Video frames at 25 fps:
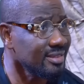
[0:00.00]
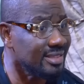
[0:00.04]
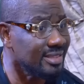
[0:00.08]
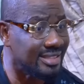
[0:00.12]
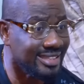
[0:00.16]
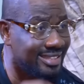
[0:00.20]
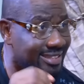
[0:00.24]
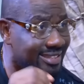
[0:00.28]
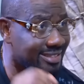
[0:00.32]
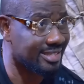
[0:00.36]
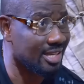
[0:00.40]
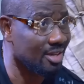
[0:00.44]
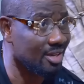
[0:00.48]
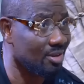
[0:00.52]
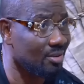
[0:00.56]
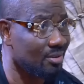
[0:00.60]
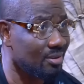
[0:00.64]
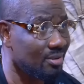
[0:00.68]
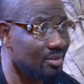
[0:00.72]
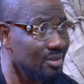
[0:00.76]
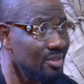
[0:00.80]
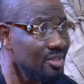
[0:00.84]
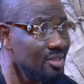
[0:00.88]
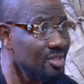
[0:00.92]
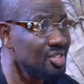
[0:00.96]
See this
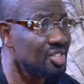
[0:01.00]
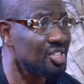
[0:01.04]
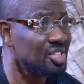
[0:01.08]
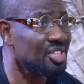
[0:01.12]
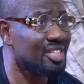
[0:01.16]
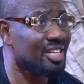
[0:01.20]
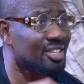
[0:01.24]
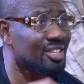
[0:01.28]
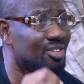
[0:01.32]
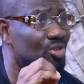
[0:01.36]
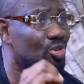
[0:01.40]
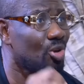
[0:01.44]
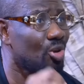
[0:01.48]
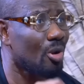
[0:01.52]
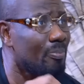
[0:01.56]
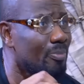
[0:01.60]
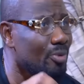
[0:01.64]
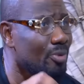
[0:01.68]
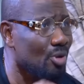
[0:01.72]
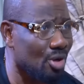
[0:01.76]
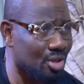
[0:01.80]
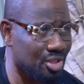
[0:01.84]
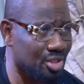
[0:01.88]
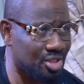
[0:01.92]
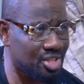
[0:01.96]
girl? She's a
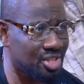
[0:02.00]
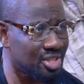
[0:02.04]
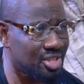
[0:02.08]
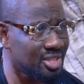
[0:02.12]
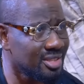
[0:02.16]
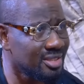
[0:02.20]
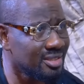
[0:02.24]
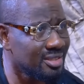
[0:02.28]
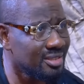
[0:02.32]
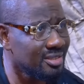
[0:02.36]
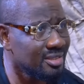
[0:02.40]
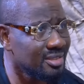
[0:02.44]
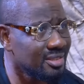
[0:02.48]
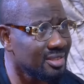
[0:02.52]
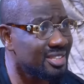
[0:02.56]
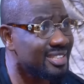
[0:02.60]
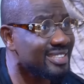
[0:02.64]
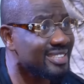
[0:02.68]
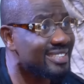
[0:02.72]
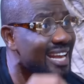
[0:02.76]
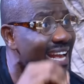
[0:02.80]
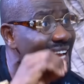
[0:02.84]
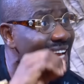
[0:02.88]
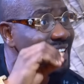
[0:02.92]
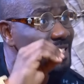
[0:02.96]
top notch.
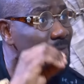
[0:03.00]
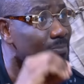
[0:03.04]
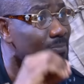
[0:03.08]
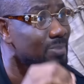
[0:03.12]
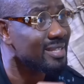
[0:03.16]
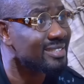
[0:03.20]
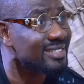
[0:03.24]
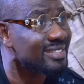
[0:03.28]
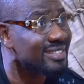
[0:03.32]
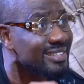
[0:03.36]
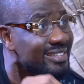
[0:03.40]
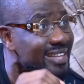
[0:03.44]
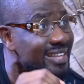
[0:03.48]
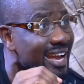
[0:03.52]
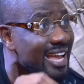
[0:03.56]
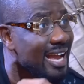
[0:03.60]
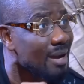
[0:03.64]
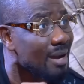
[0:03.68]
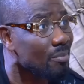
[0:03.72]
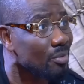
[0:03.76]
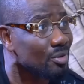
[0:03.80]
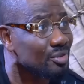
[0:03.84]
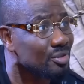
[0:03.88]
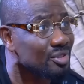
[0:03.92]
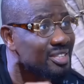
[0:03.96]
She's explicit
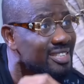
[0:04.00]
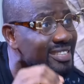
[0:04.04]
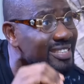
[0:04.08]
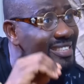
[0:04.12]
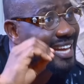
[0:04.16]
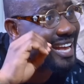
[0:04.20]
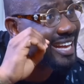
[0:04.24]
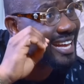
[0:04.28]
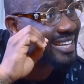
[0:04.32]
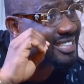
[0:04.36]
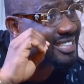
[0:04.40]
diamond. She's